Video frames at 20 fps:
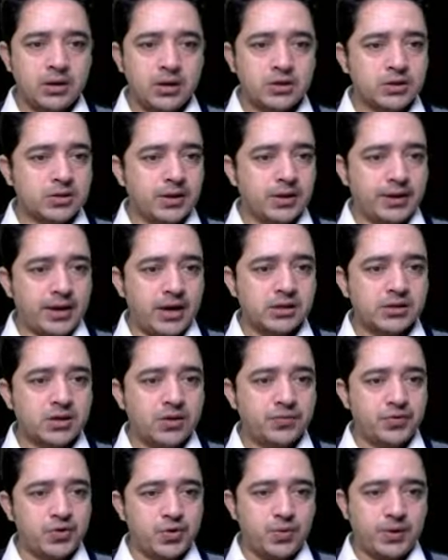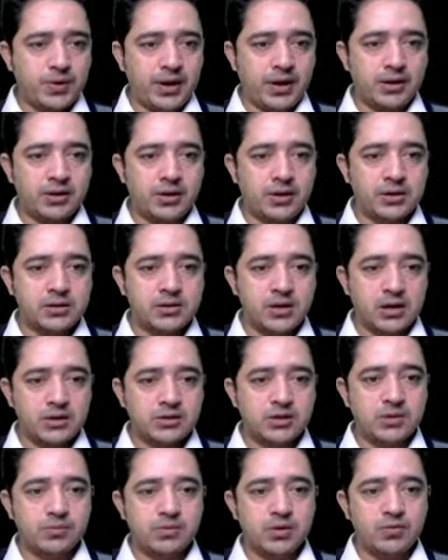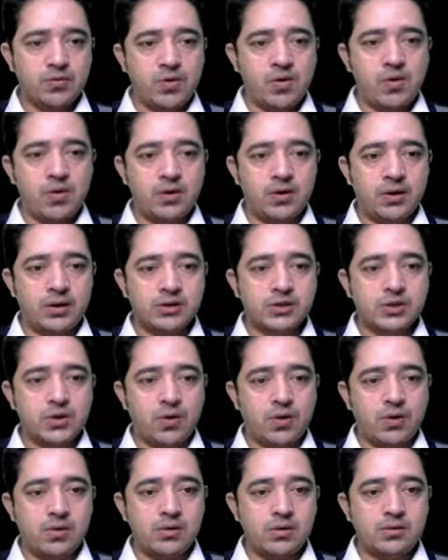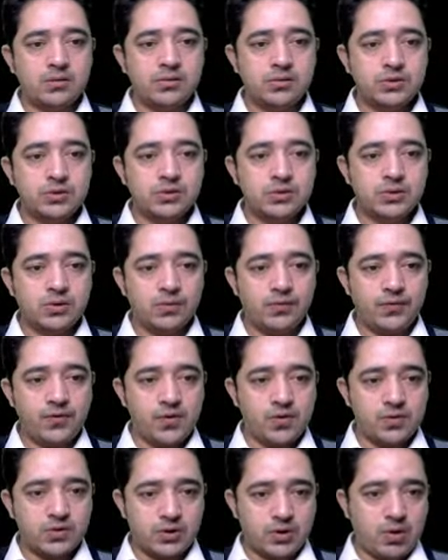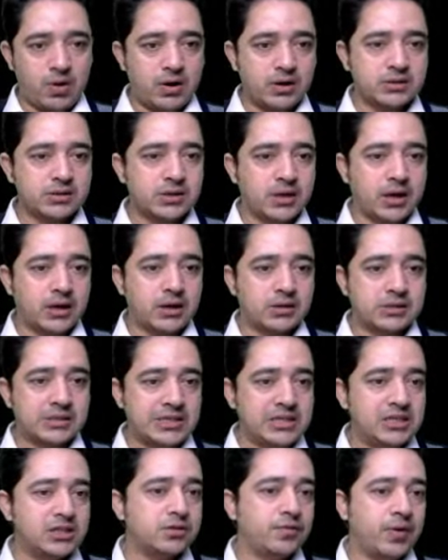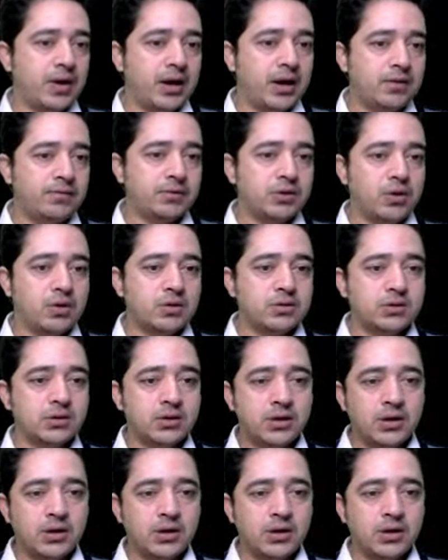So in the case of Ukraine, it condemned the war, is called for talks and a ceasefire without